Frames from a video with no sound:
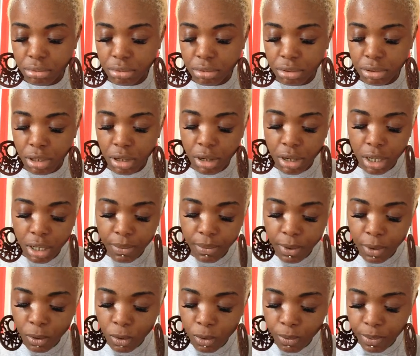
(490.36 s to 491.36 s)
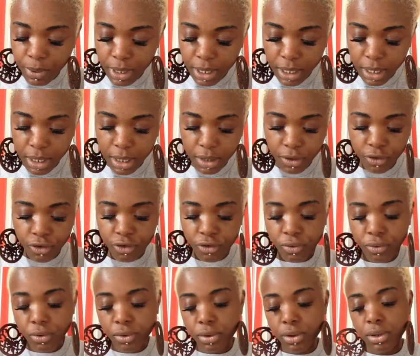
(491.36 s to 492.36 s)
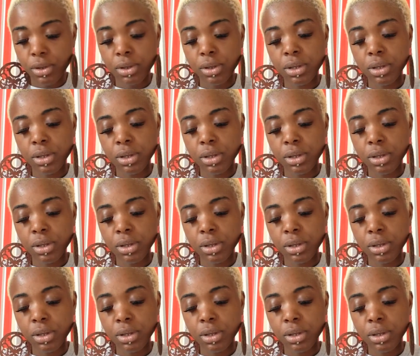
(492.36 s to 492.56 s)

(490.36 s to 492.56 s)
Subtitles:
Sorry, let me open it and show you.